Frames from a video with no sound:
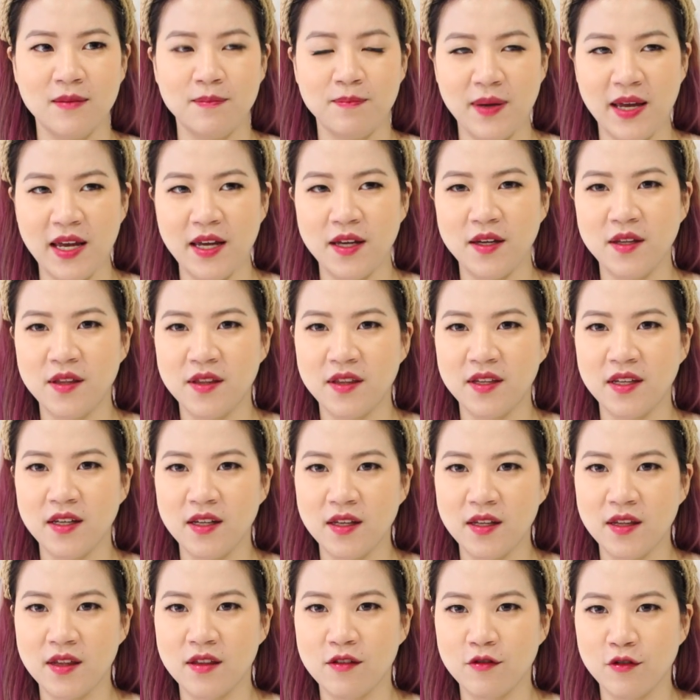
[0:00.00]

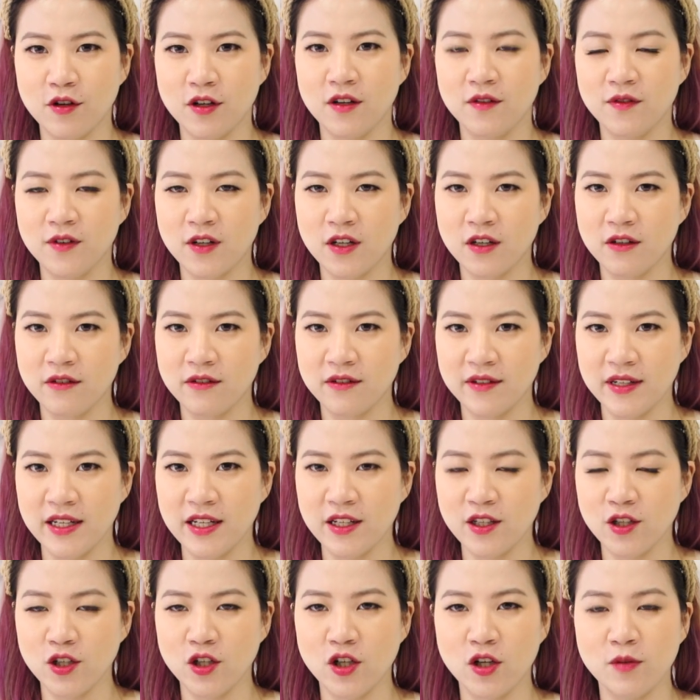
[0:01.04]
pasty sort of
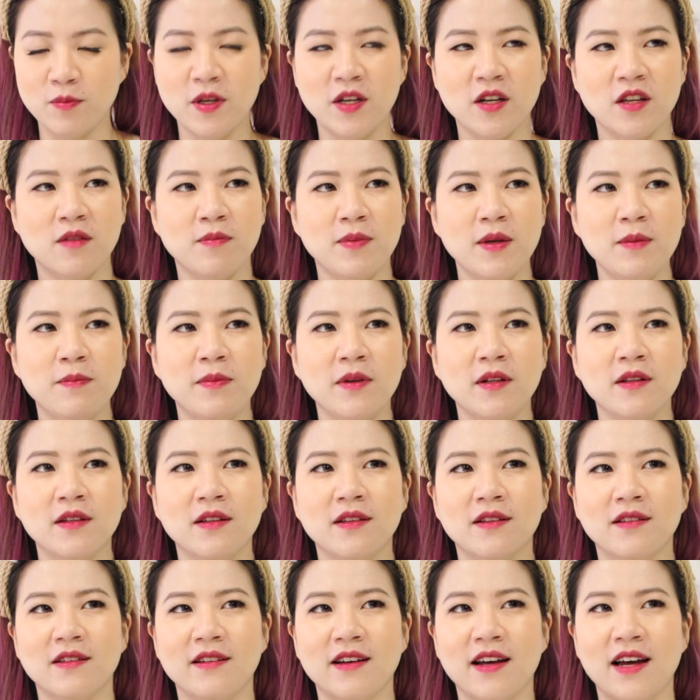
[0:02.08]
Korean look because people
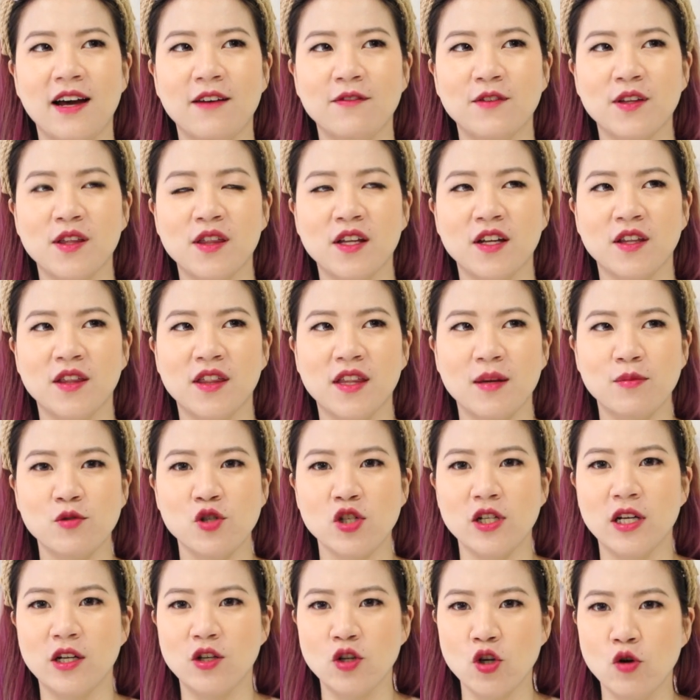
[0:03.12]
have this
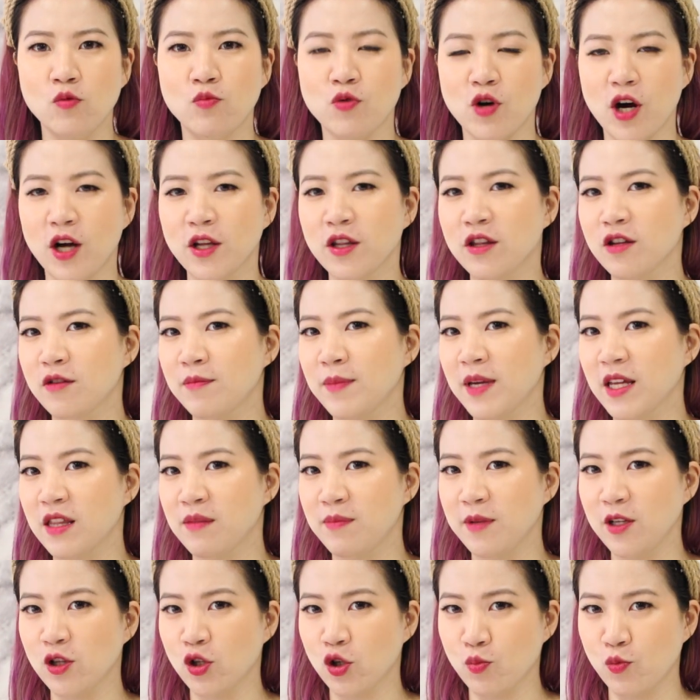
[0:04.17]
conception that no bronzer makes
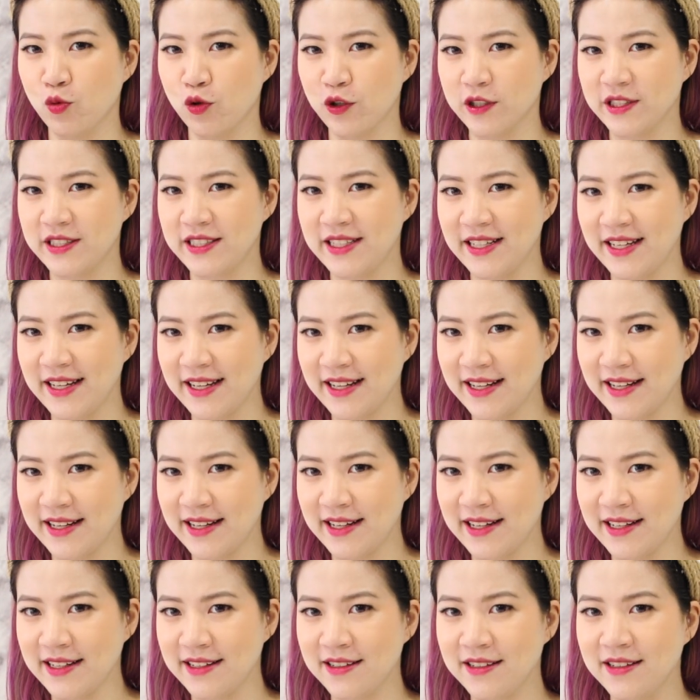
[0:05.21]
me look more
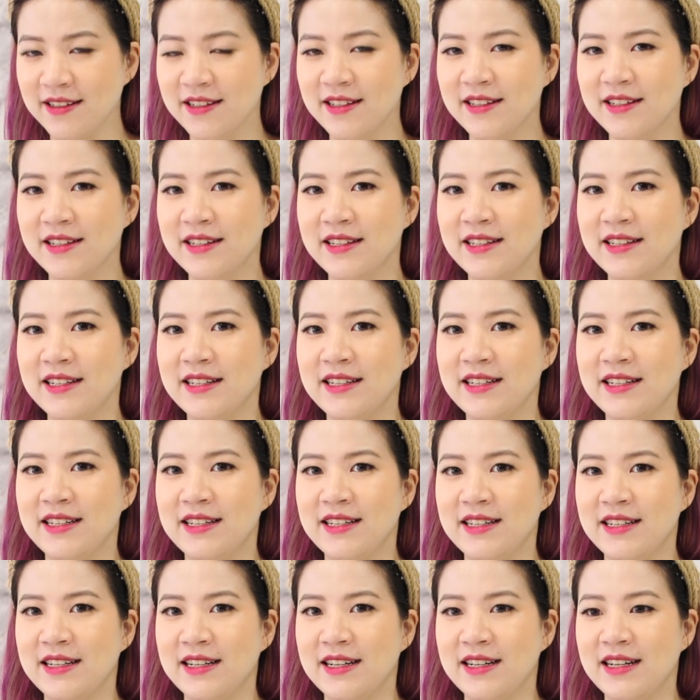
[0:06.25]
tanned.
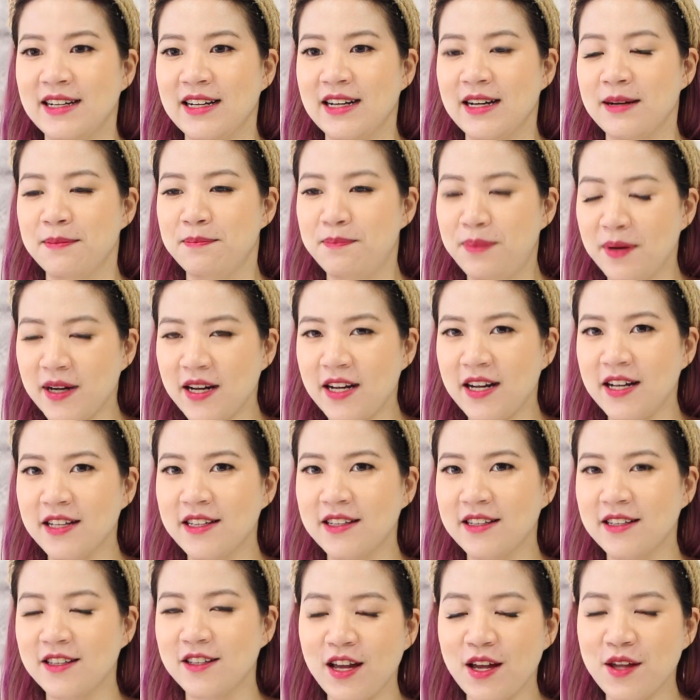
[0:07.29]

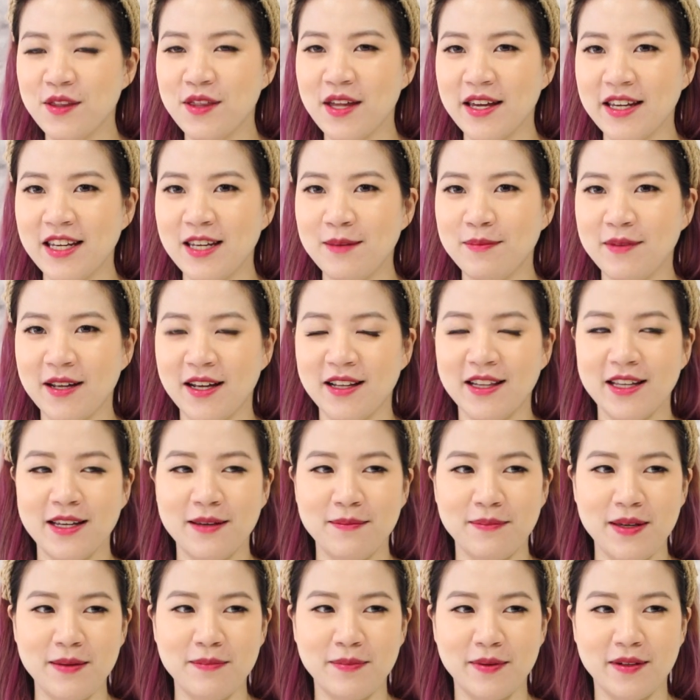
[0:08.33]
But as I keep
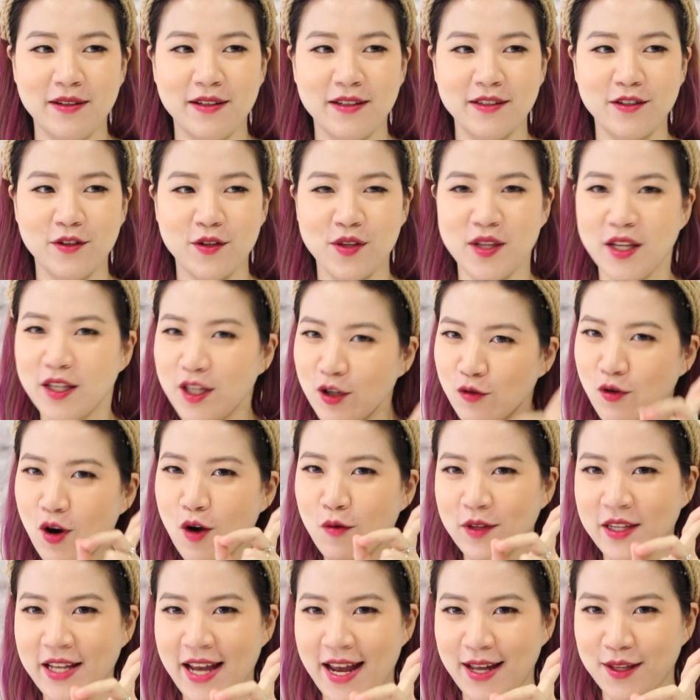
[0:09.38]
telling people, there's nothing wrong
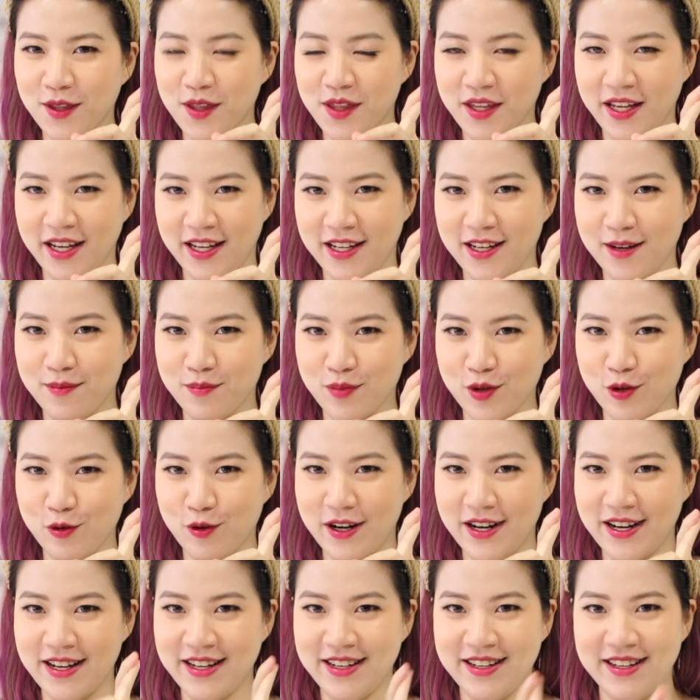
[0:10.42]
with tan skin, number
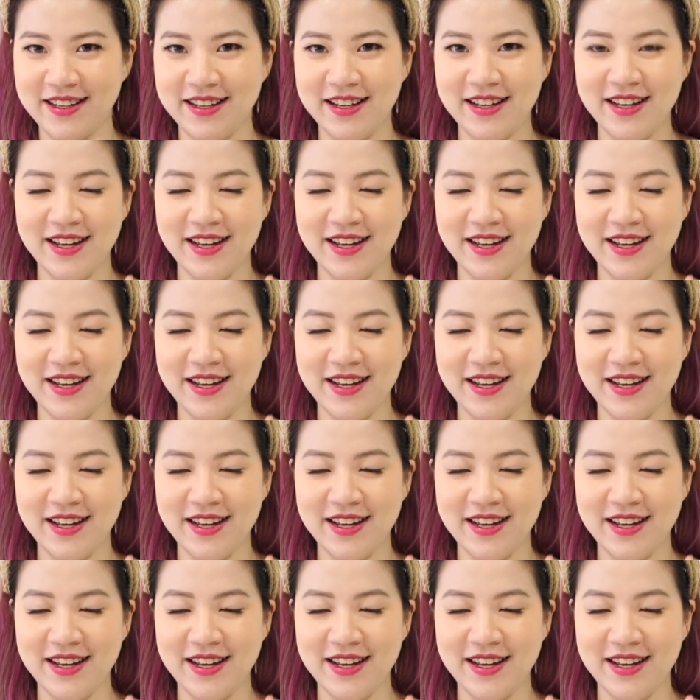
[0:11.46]
one.